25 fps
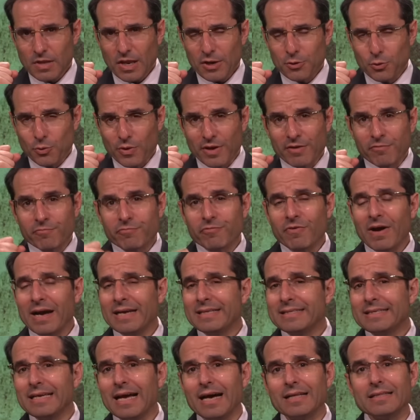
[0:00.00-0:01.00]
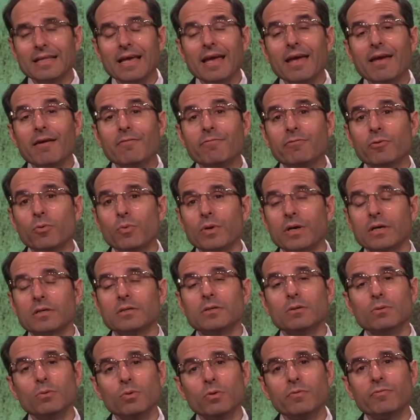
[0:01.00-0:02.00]
you can find God everywhere
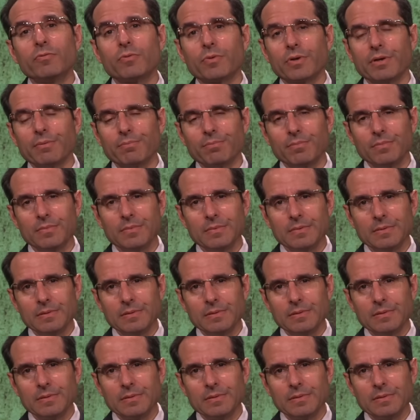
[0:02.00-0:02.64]
you look for Him.